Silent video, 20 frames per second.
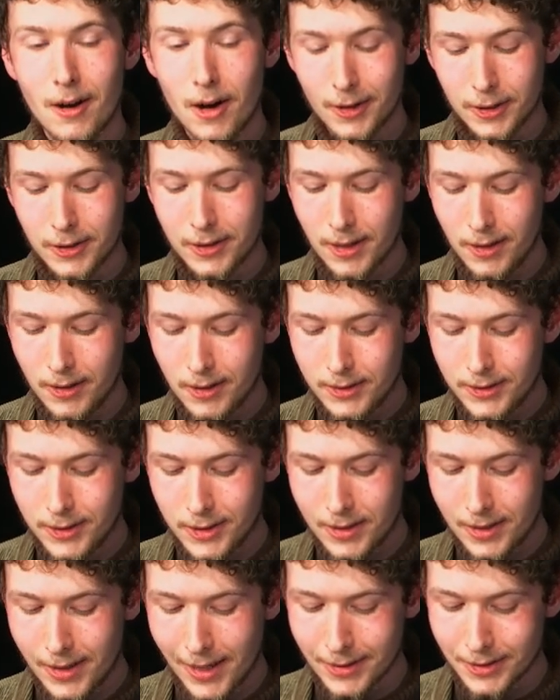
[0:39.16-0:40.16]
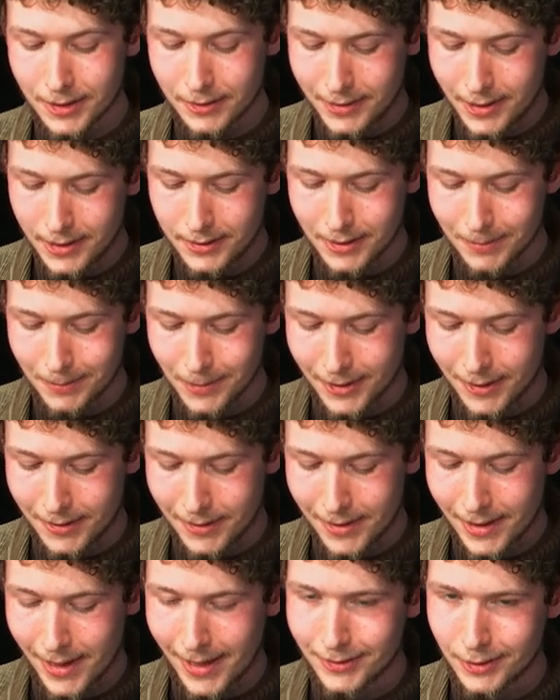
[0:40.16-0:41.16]
Archaeology as a
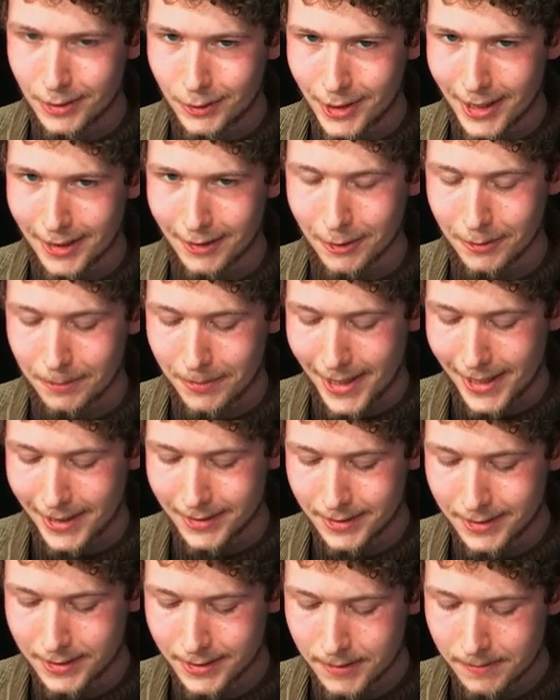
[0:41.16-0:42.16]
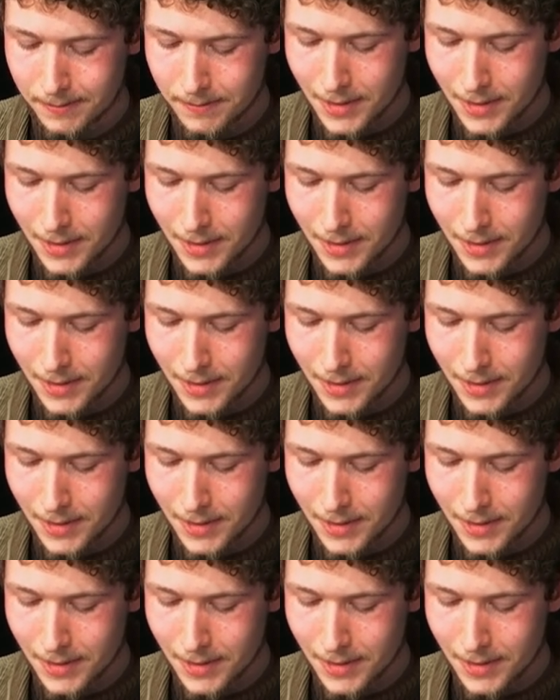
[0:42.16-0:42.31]
discipline has a checkered past,